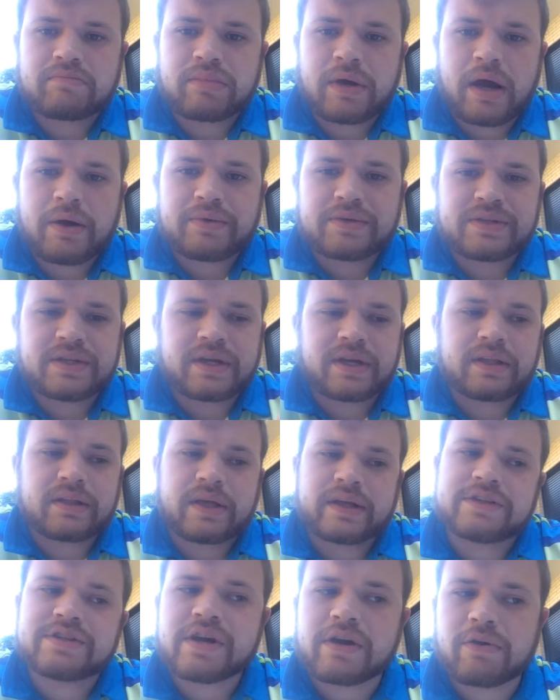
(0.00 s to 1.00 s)
I was thinking
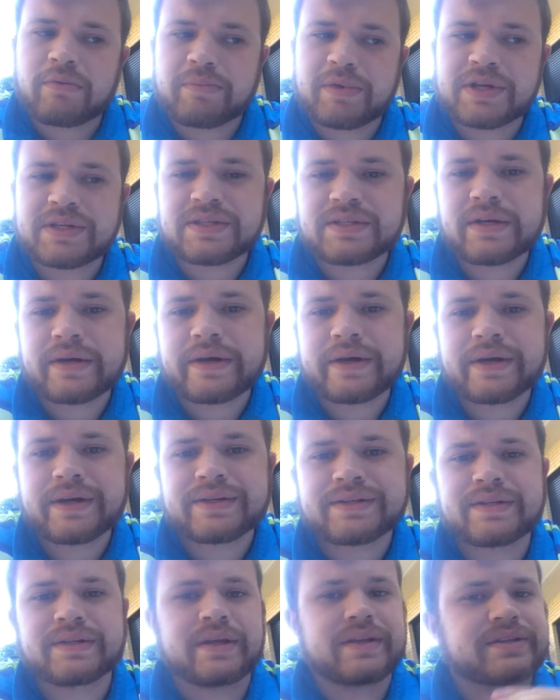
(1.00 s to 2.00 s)
like general
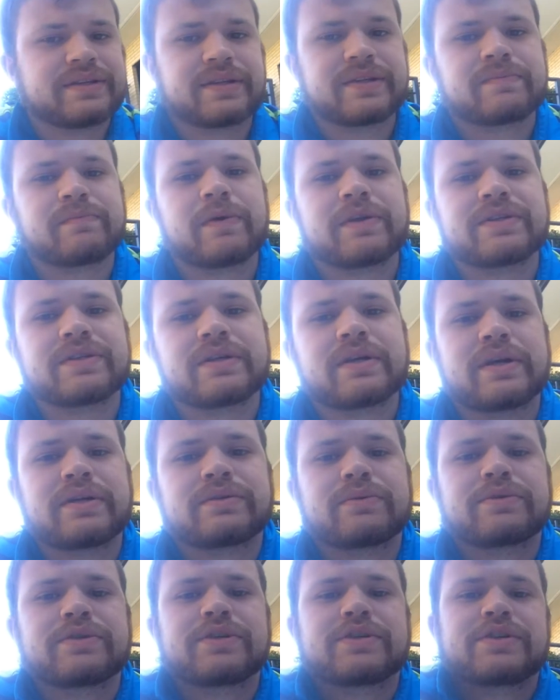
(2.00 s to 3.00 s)
business, and then 6 months in, I
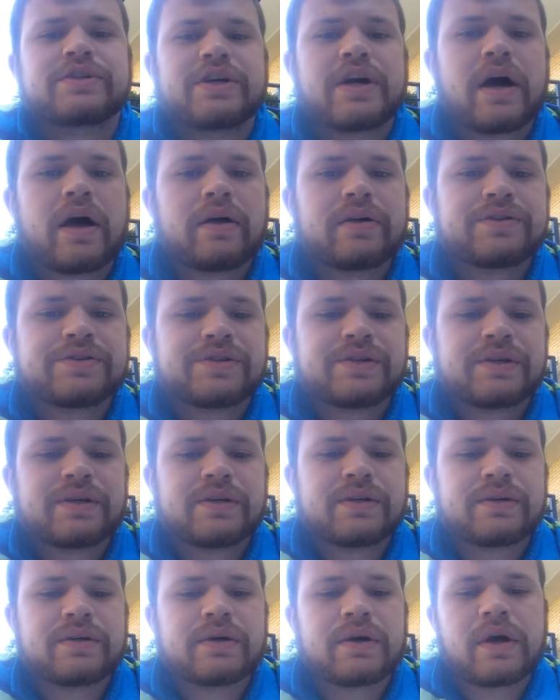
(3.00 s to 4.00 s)
switched to
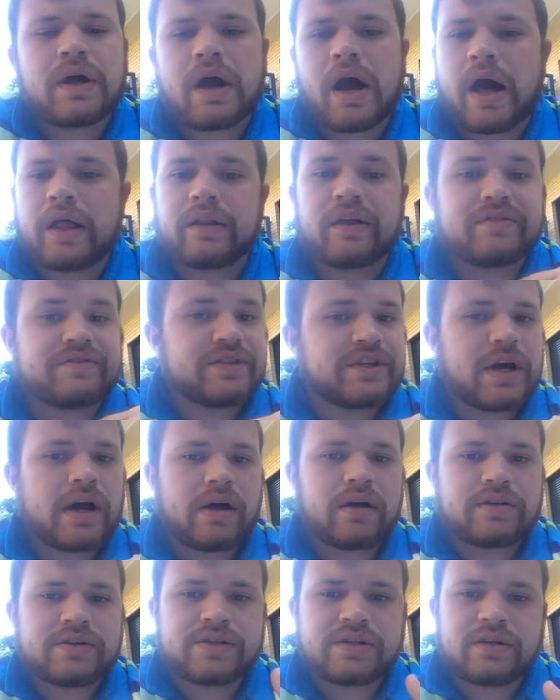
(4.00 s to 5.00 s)
geology. I love
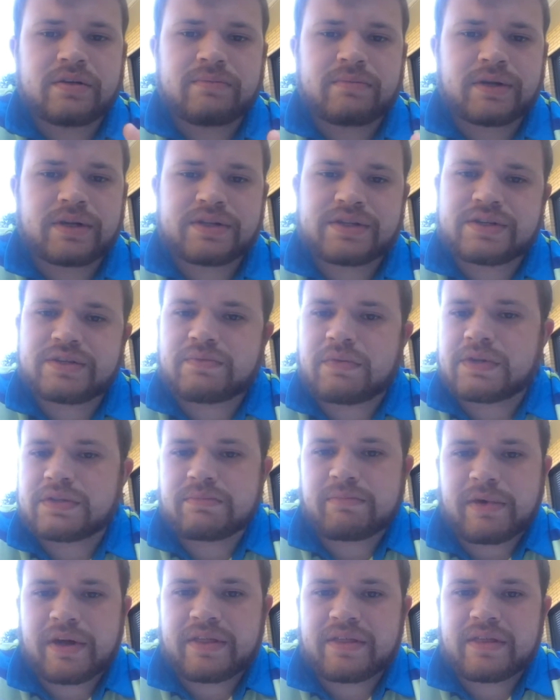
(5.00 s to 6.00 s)
geology, but it just
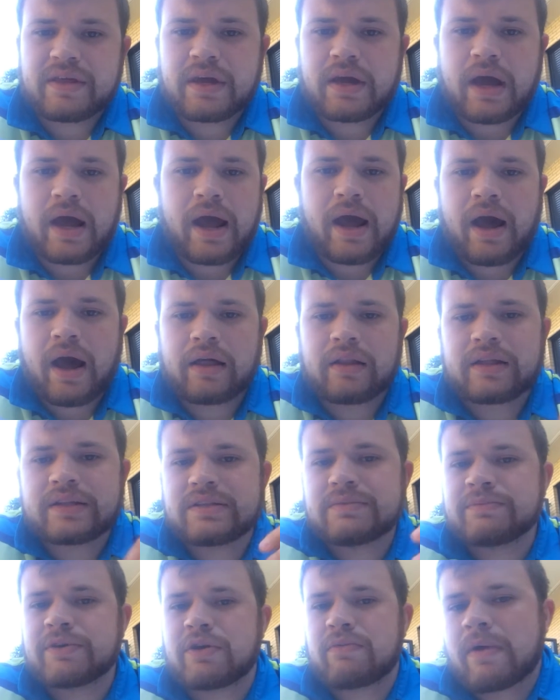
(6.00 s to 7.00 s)
wasn't my thing. I like
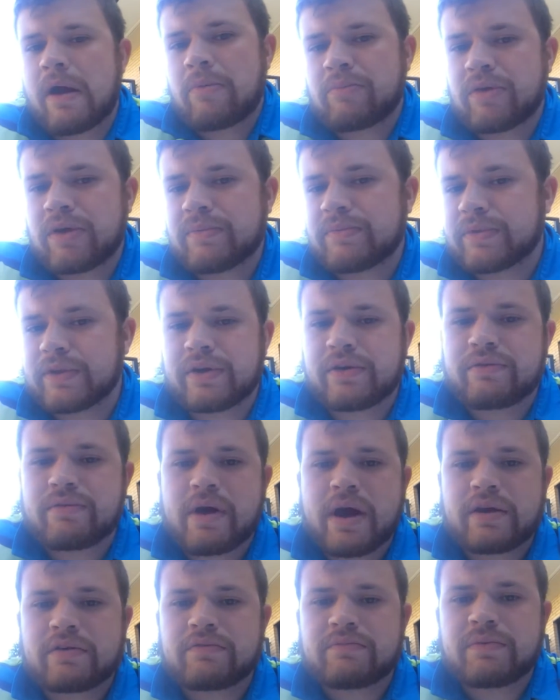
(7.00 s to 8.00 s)
to be around people and
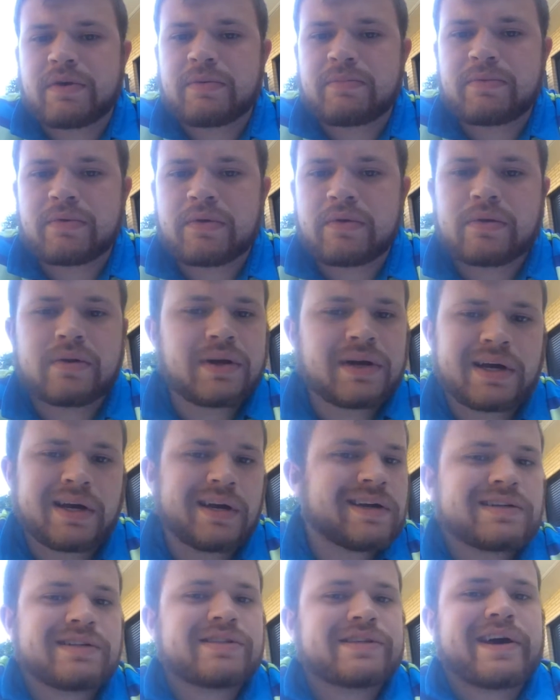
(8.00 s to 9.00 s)
interact with people.
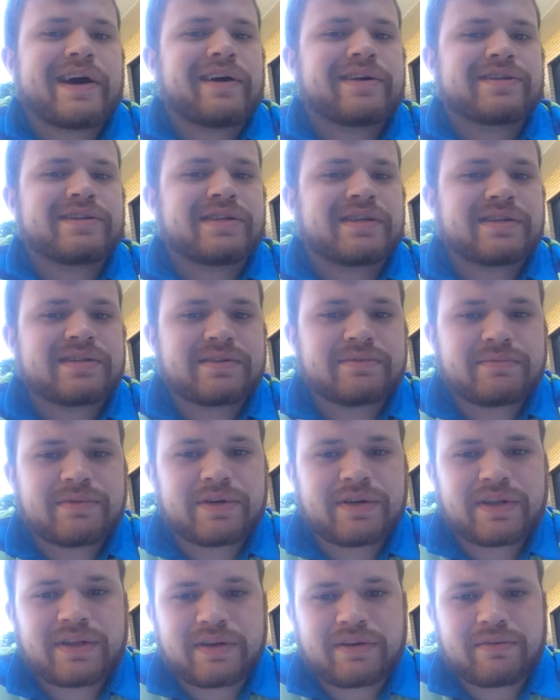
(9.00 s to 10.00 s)
Geology isn't
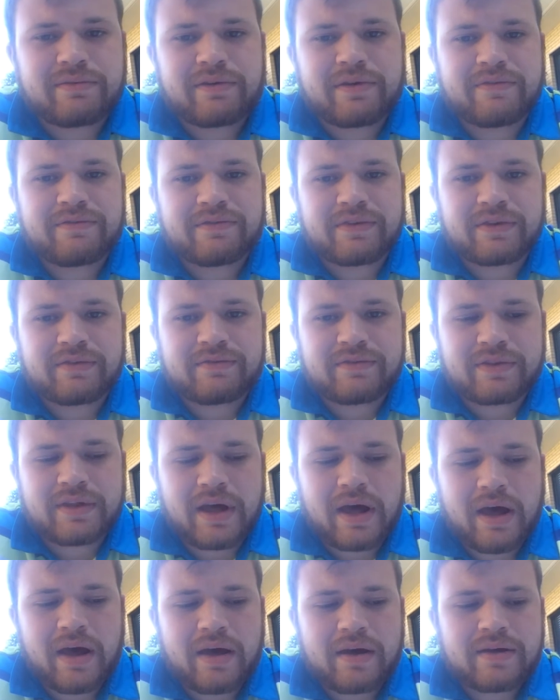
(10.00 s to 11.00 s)
really the career field for
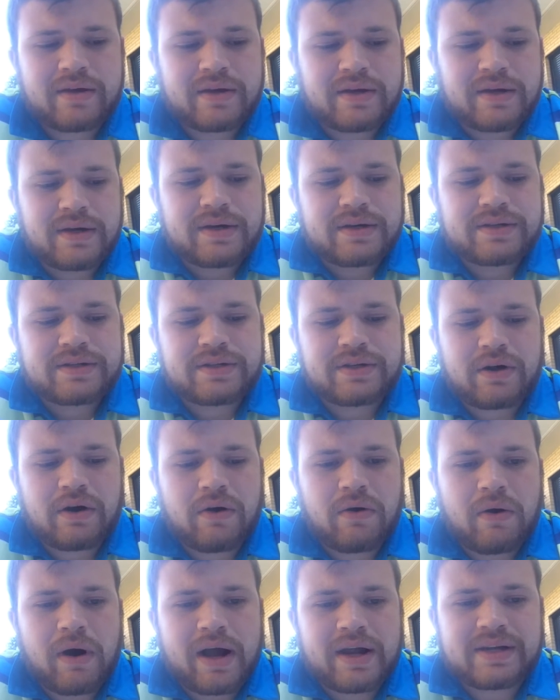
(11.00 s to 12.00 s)
that.
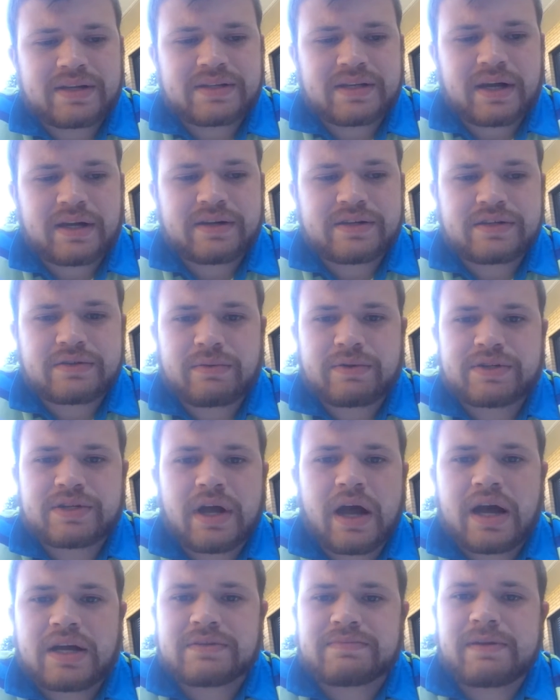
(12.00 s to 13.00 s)
So I decided to switch to
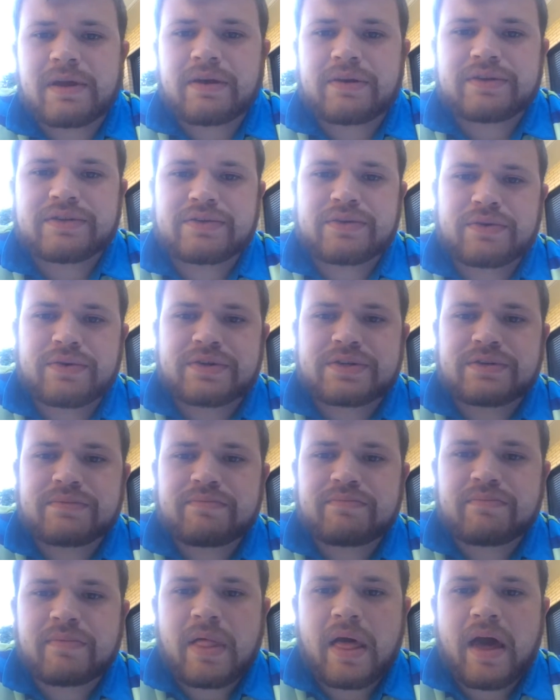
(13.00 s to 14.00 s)
hospitality and
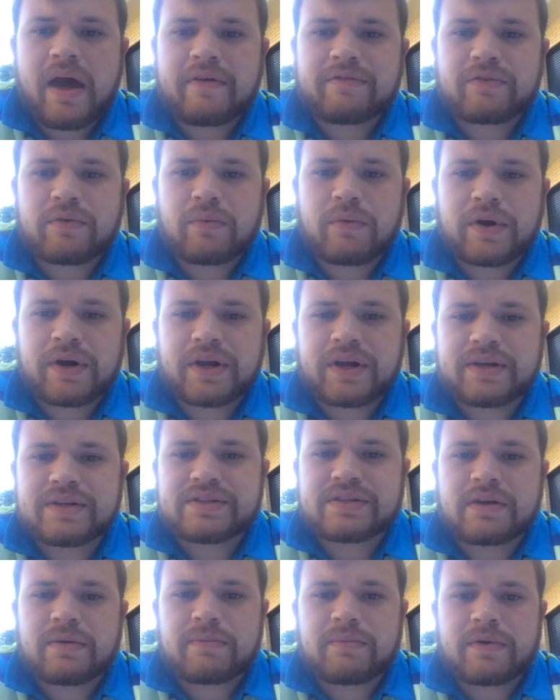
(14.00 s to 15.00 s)
tourism after working a
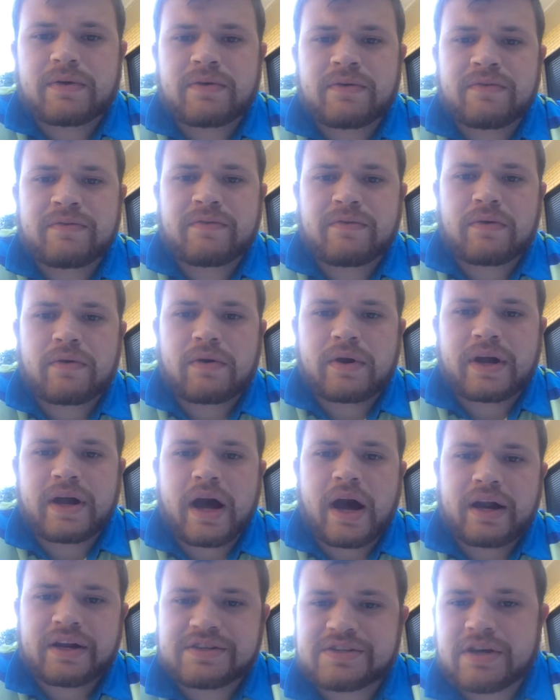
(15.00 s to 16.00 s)
summer for a
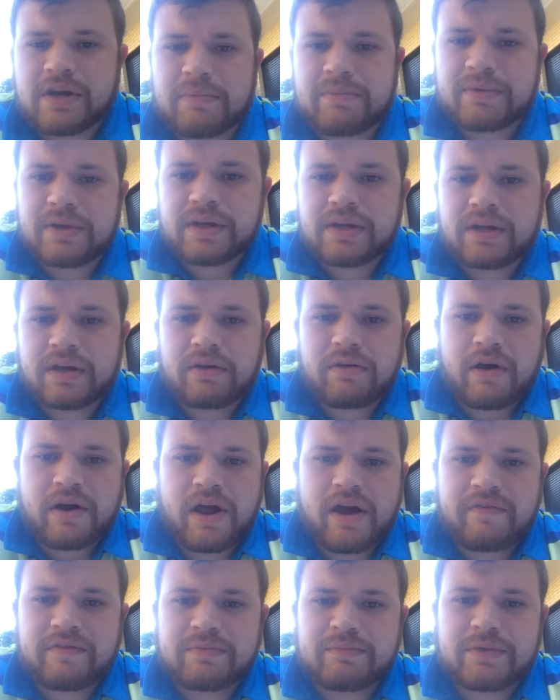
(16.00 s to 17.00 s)
cottage company in Grand
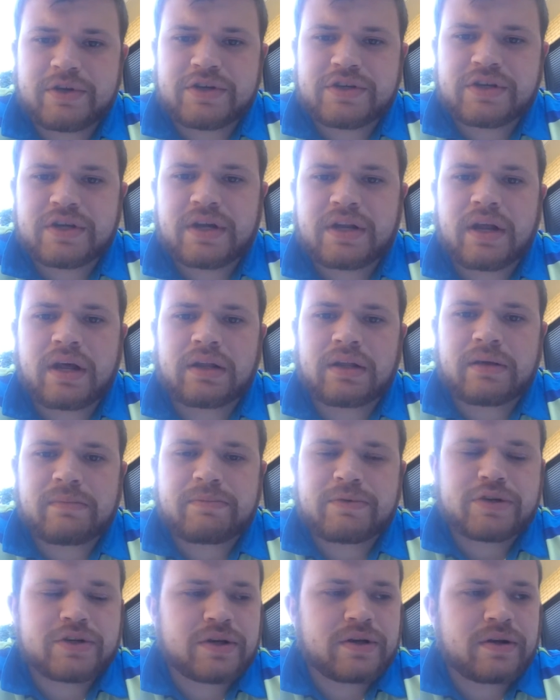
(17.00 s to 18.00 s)
Haven, Michigan, on Lake
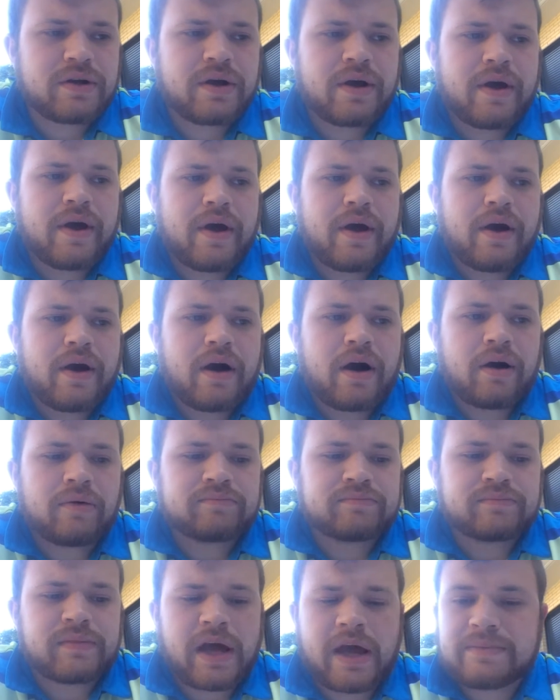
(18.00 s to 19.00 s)
Michigan.
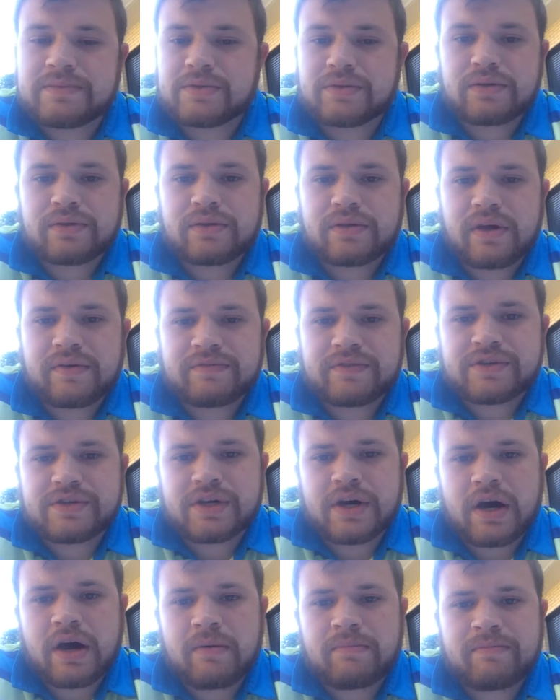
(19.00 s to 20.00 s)
Absolutely loved the
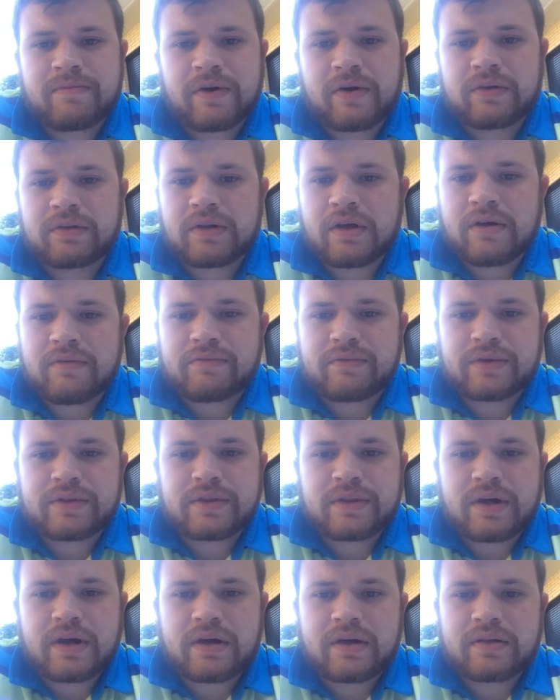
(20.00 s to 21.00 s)
job, fell in love
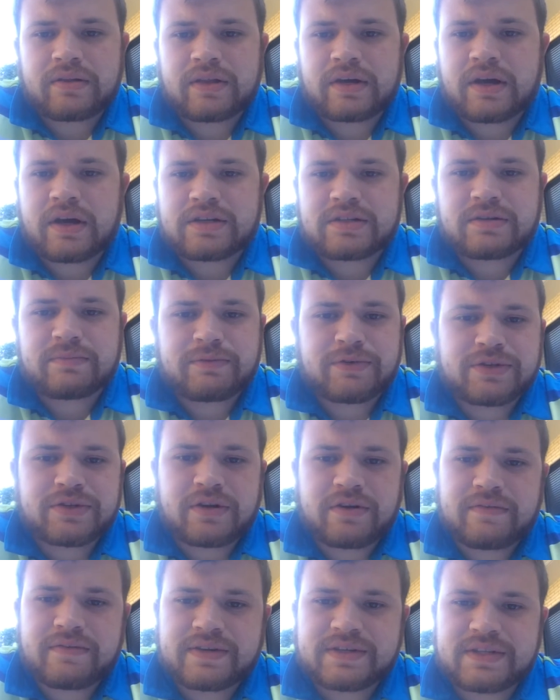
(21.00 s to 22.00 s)
with the customer
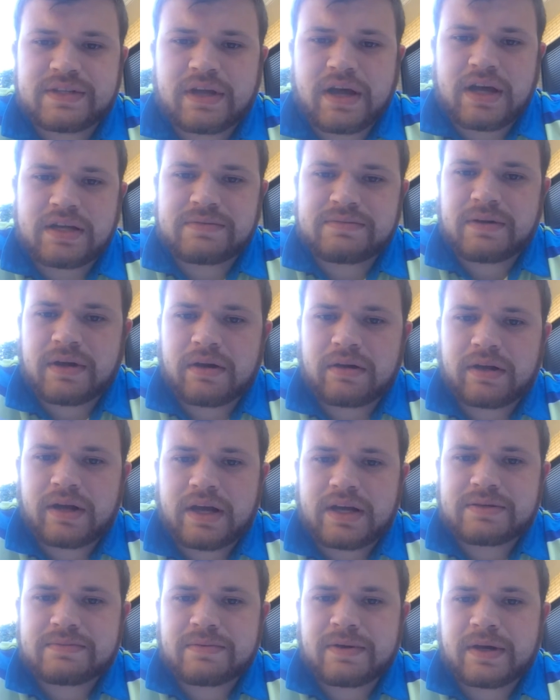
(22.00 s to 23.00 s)
service and the hospitality
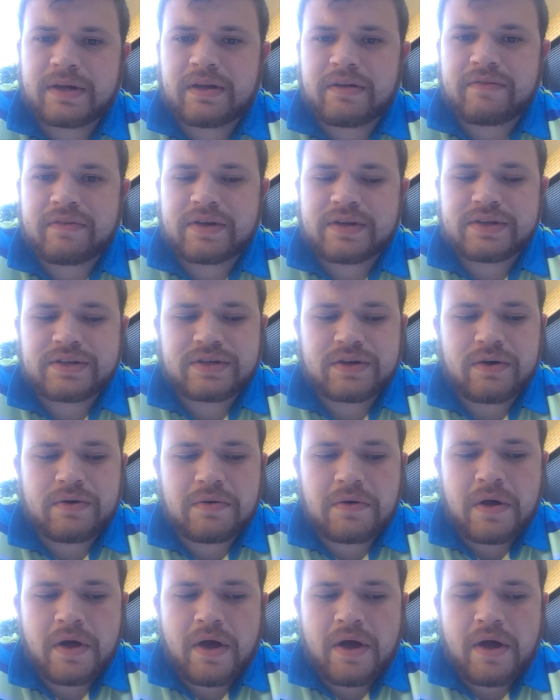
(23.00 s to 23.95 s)
aspect of it. So